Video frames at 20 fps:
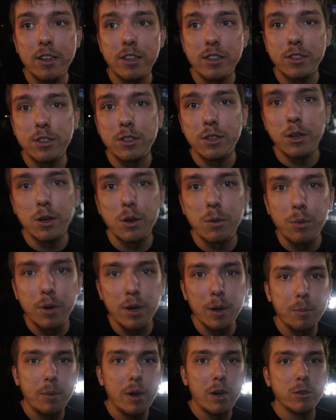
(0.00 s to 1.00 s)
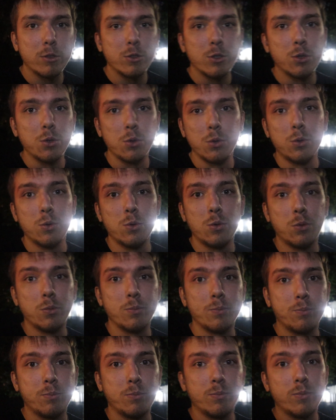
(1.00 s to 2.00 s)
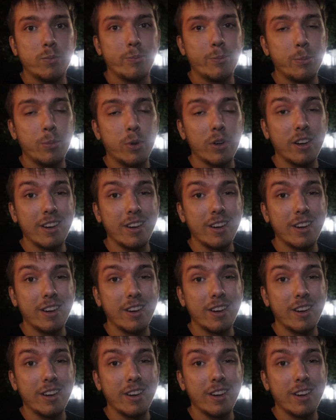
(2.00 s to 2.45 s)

So we're about to put